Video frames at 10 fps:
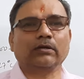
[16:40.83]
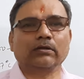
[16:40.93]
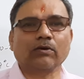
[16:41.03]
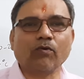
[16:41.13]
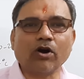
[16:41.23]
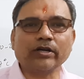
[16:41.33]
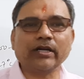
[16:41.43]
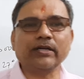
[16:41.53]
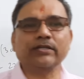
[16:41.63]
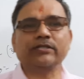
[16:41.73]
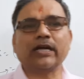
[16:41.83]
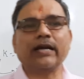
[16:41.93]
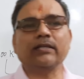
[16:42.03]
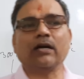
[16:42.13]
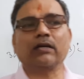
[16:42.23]
the water
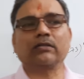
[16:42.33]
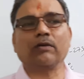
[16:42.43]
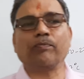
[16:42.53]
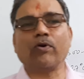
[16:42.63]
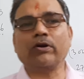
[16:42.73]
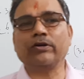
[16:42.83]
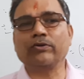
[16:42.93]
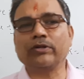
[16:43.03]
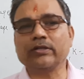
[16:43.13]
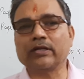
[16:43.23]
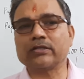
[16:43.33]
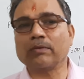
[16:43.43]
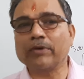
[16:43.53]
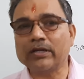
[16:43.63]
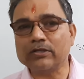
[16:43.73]
inside the earthen pot during the
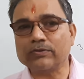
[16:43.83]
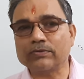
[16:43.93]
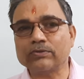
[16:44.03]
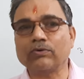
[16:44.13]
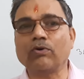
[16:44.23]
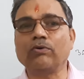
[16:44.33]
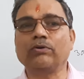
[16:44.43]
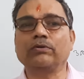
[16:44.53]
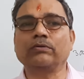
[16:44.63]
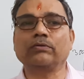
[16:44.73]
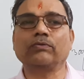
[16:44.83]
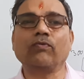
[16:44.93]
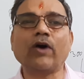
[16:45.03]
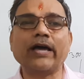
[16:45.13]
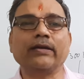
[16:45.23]
summer is cold.
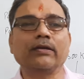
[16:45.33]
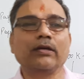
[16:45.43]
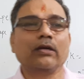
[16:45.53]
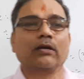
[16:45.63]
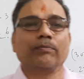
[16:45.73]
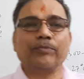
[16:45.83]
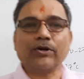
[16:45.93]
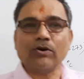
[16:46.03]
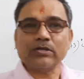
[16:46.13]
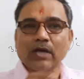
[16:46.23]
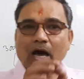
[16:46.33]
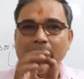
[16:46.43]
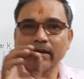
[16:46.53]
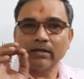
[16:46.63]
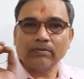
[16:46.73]
Why? Because
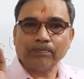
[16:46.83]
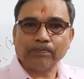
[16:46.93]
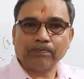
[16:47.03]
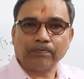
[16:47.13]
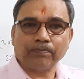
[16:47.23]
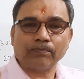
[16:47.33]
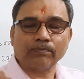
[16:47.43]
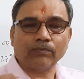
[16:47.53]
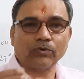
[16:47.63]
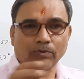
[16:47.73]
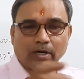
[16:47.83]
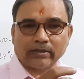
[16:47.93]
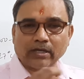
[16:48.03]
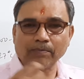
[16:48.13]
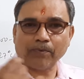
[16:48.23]
earthen
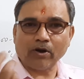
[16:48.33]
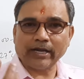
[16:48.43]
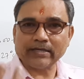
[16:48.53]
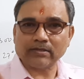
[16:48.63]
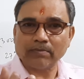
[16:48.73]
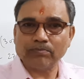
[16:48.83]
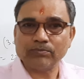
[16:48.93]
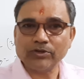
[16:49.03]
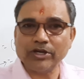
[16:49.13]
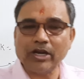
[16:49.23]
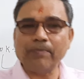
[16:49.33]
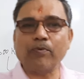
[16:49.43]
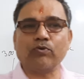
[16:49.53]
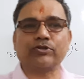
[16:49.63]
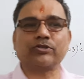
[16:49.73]
pot has some tiny
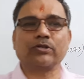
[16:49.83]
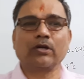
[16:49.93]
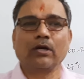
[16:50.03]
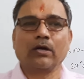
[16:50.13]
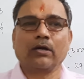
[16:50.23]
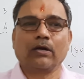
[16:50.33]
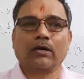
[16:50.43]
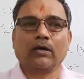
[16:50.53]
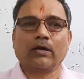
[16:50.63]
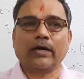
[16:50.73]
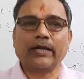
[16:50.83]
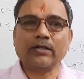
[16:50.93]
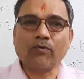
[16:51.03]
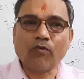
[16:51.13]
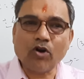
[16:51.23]
pores,
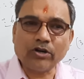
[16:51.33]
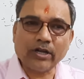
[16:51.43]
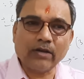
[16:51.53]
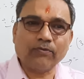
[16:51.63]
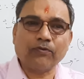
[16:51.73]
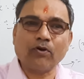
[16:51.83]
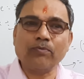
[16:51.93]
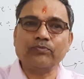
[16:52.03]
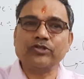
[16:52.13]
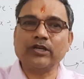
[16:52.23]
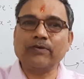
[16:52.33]
and the water from